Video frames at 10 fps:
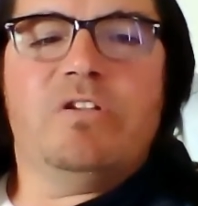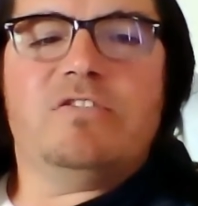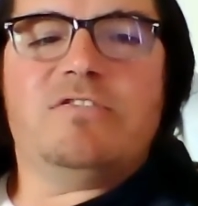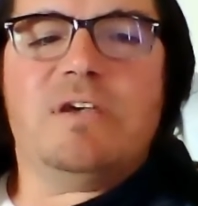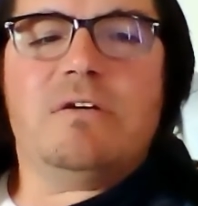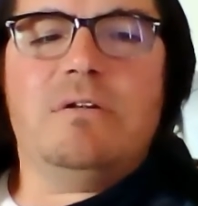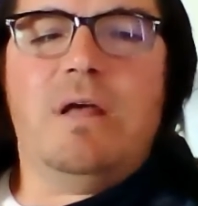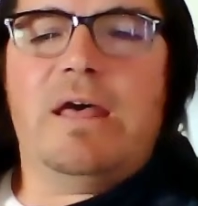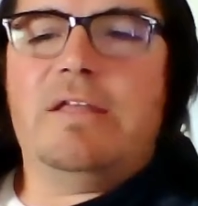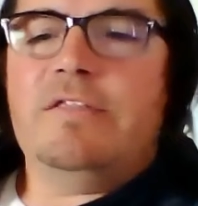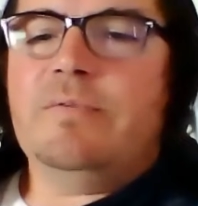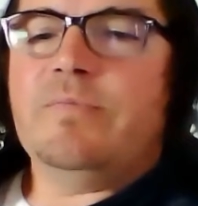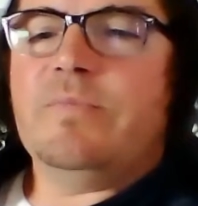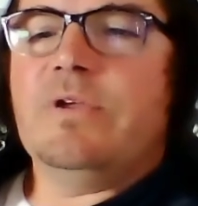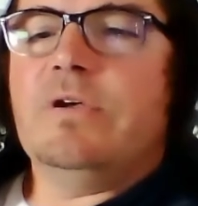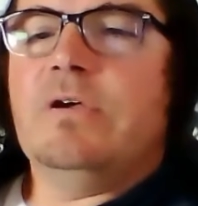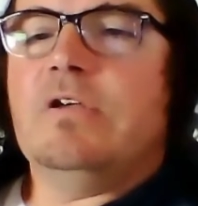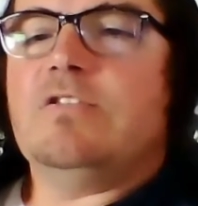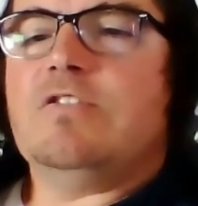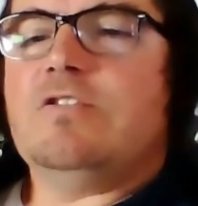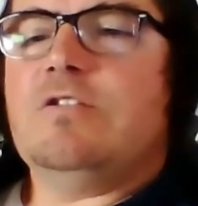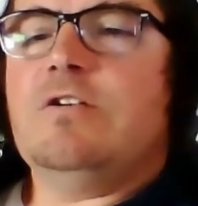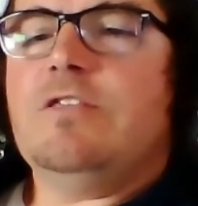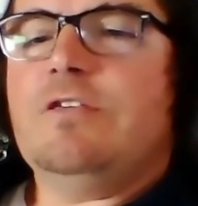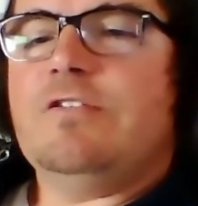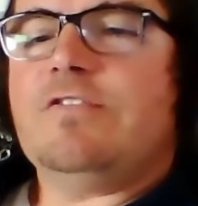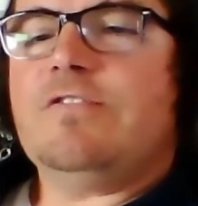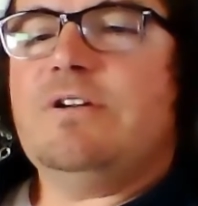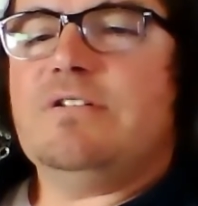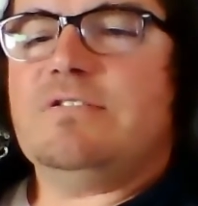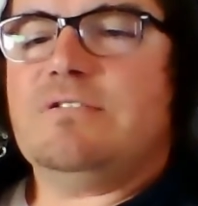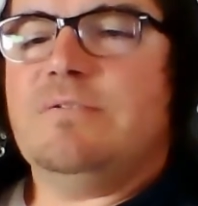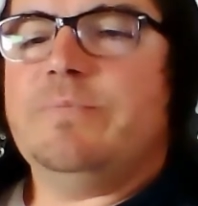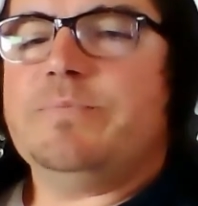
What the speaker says: second and third strings